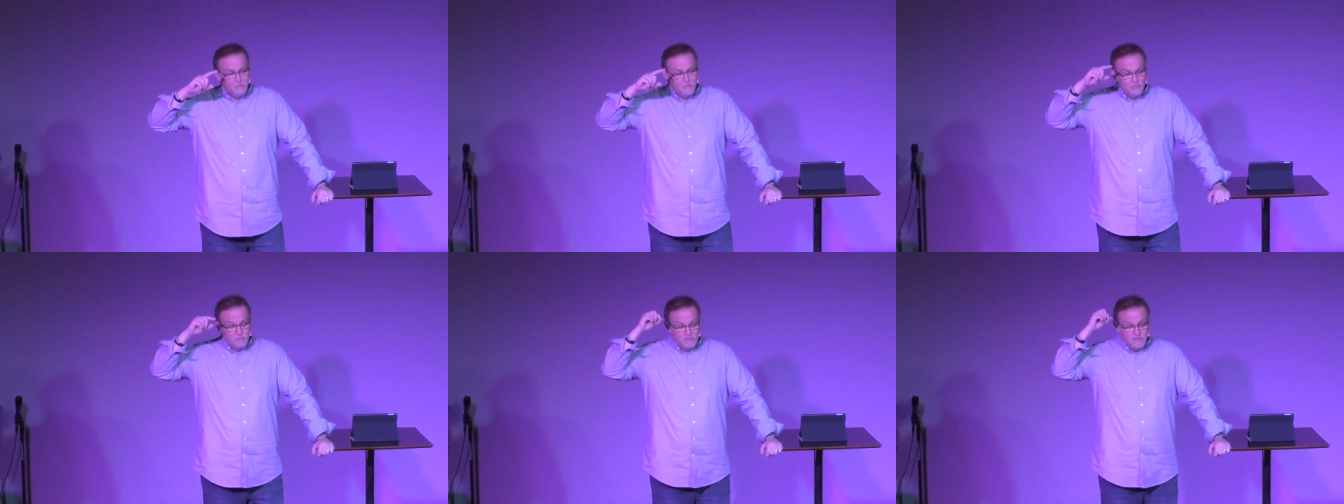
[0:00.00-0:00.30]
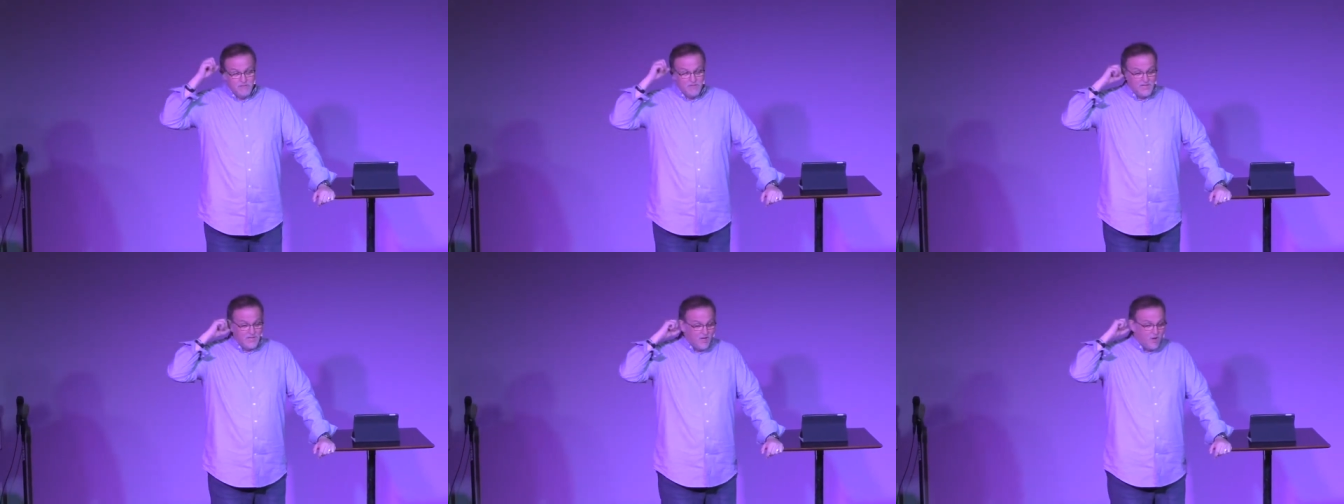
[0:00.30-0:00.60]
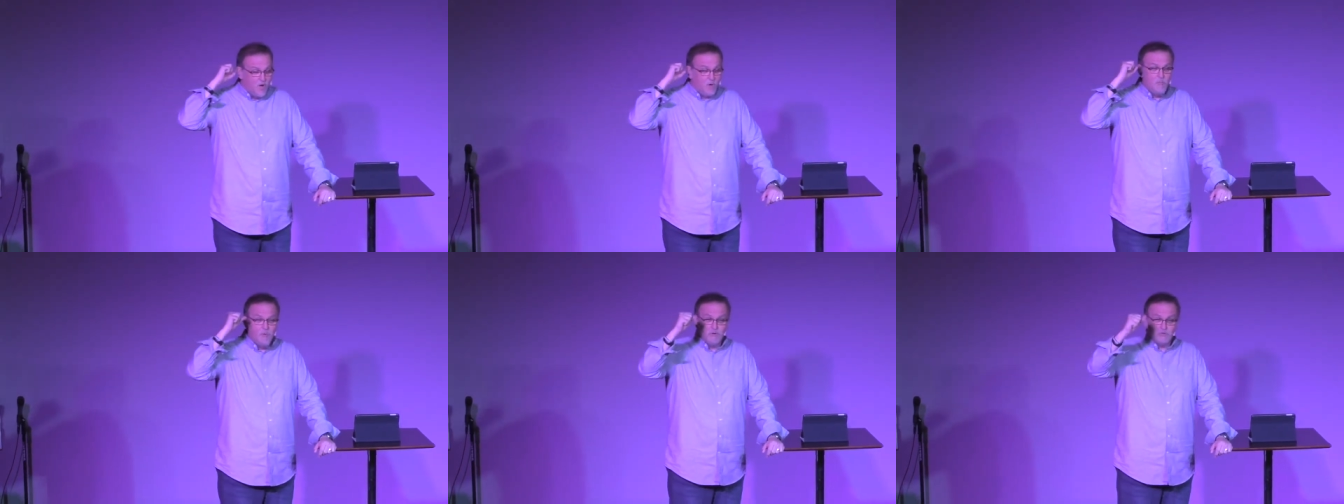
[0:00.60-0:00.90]
with
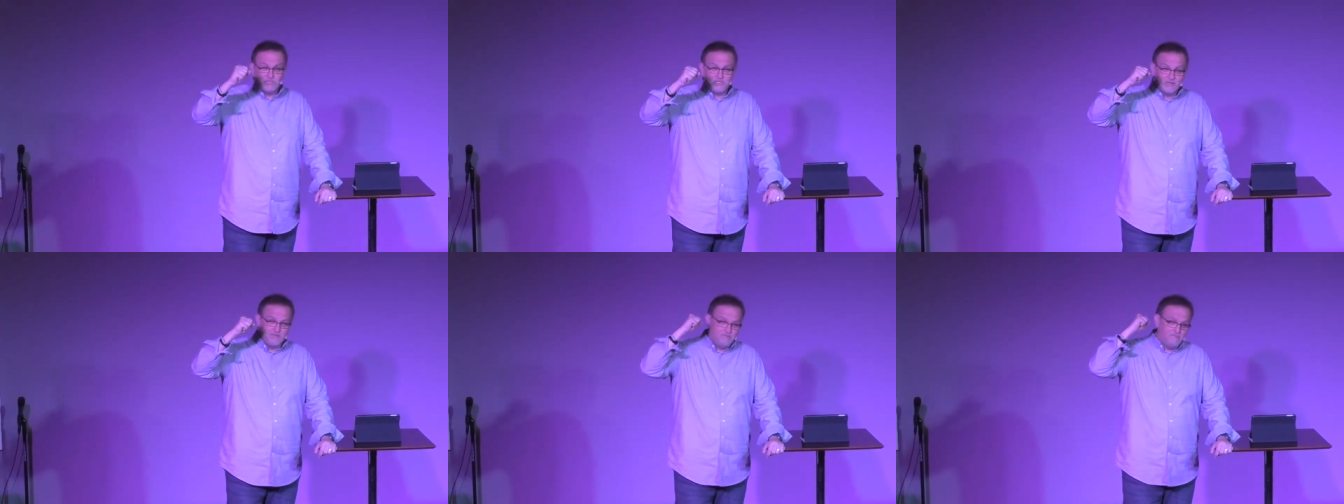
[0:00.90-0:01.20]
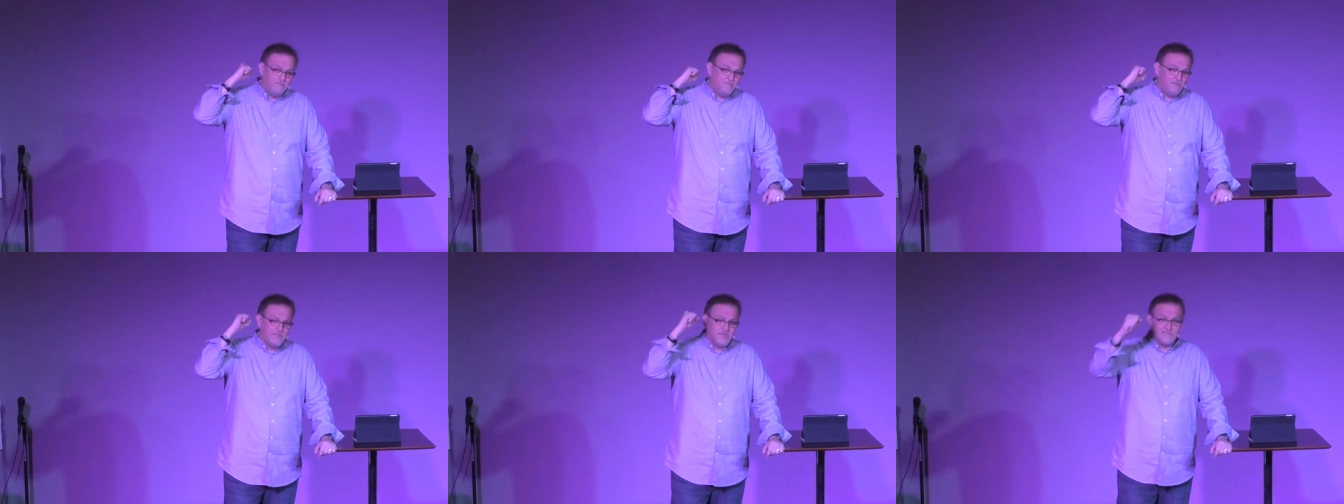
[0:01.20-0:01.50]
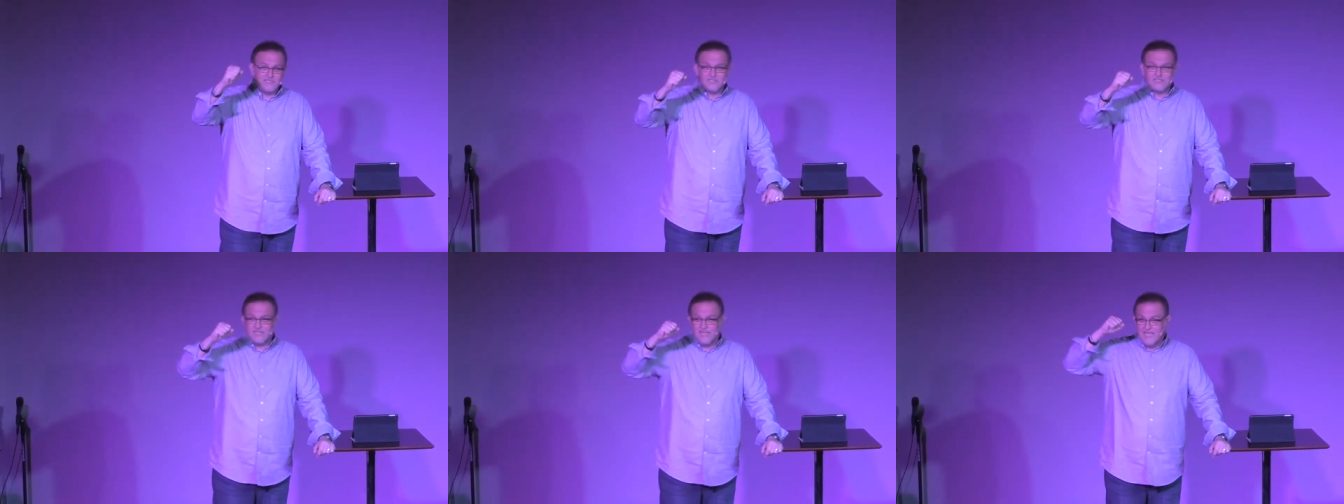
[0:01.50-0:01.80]
almost a
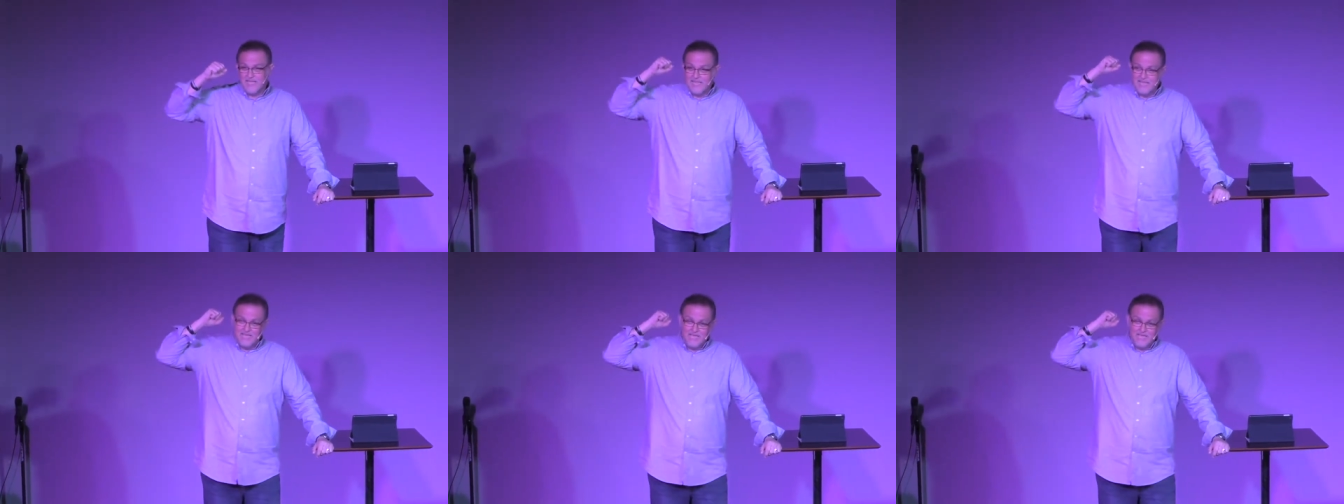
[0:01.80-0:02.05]
fist